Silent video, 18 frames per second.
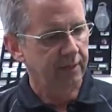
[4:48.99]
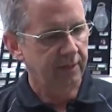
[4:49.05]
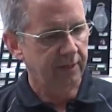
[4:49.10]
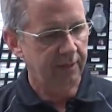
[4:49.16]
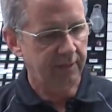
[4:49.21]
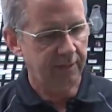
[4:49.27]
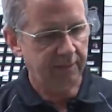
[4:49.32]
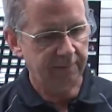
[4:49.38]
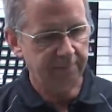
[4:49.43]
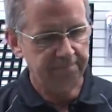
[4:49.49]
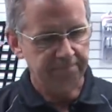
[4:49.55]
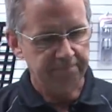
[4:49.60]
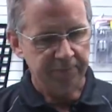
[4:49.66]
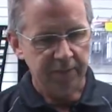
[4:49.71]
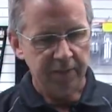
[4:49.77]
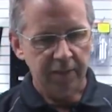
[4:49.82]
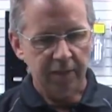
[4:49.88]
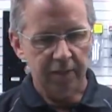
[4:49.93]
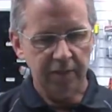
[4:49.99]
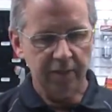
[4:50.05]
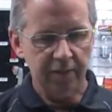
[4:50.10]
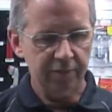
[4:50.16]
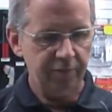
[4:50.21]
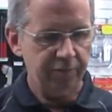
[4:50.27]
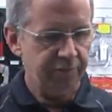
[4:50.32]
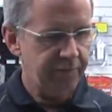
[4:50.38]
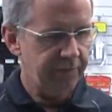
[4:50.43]

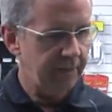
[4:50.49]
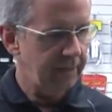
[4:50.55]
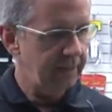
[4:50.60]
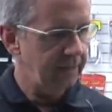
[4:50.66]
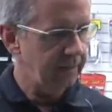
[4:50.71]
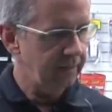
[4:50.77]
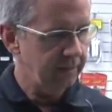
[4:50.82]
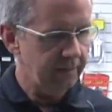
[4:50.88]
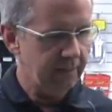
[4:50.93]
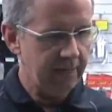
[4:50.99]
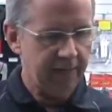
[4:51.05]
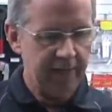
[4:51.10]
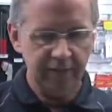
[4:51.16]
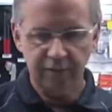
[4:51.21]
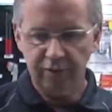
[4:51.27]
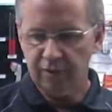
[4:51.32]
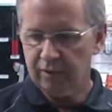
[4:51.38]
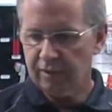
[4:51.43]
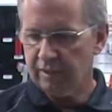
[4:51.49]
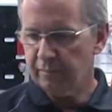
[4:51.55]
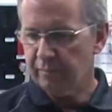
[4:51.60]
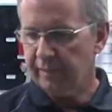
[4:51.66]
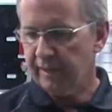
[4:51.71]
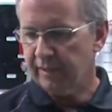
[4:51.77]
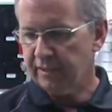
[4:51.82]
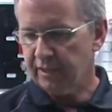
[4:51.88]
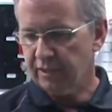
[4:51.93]
Another thing that you need to
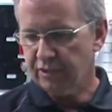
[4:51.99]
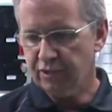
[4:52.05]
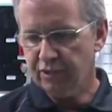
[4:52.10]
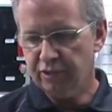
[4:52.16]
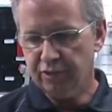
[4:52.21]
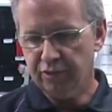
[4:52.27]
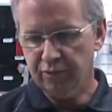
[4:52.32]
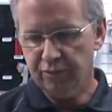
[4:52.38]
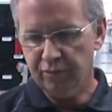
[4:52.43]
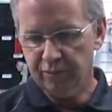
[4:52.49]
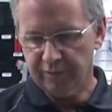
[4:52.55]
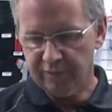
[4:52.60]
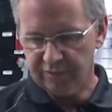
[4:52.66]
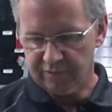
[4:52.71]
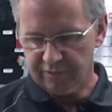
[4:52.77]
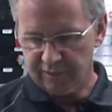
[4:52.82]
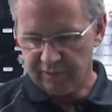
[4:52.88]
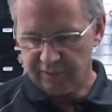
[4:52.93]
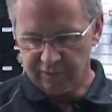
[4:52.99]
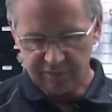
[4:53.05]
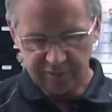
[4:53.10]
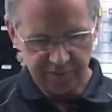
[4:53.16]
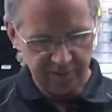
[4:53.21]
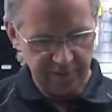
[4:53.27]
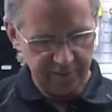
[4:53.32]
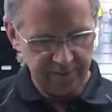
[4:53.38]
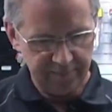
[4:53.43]
pay attention to is
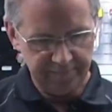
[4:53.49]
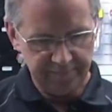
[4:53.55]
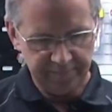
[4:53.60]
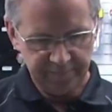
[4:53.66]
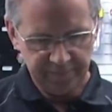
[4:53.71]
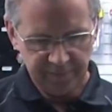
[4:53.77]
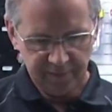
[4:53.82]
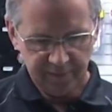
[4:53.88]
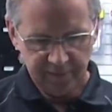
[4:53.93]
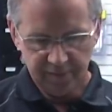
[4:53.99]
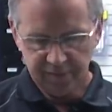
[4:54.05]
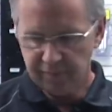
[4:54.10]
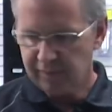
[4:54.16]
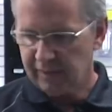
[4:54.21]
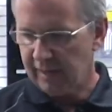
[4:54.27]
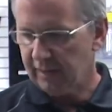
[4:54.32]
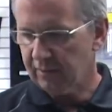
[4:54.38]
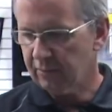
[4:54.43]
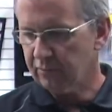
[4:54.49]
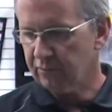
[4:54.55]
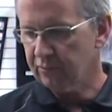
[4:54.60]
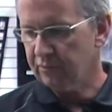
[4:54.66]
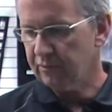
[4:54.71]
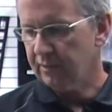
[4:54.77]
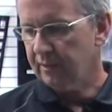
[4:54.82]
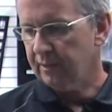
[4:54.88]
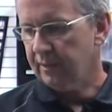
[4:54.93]
these the
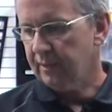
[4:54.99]
panels.